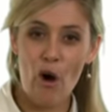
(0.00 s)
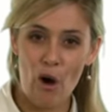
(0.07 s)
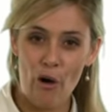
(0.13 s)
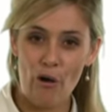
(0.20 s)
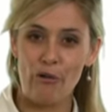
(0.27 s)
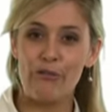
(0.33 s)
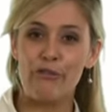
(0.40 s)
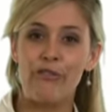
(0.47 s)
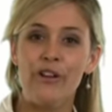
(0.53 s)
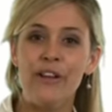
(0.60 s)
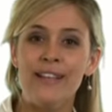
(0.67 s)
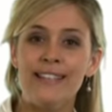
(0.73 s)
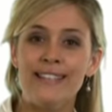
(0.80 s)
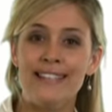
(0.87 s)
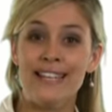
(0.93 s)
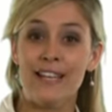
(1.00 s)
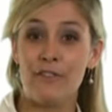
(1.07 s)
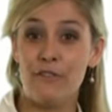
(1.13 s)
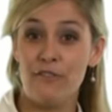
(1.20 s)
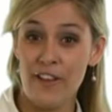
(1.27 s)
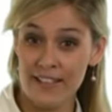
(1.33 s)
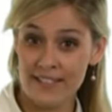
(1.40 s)
of the
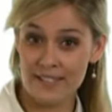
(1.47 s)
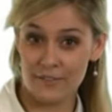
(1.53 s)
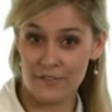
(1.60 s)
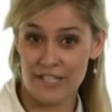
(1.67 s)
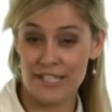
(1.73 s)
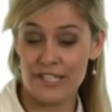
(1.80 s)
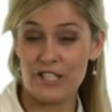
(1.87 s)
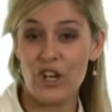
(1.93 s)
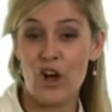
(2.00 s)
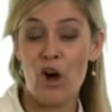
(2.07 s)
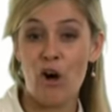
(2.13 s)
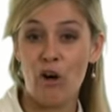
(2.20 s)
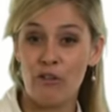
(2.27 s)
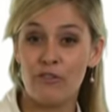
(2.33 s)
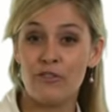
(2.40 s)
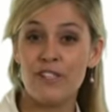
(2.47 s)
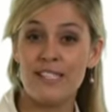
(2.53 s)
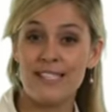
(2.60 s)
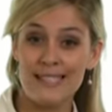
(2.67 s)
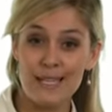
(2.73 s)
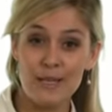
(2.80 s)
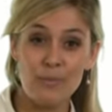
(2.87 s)
effectiveness of
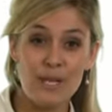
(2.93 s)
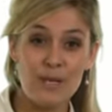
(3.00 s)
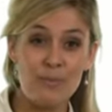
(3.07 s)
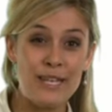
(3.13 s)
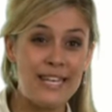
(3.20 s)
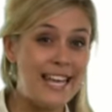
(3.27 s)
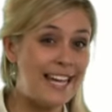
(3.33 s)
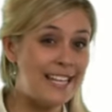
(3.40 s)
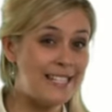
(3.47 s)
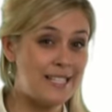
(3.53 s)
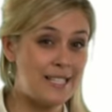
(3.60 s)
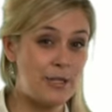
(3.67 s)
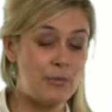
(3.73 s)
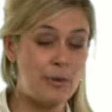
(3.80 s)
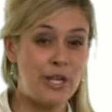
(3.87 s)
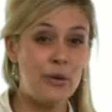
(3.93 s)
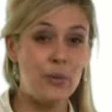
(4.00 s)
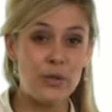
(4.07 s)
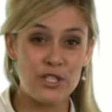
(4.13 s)
CPP-ACP,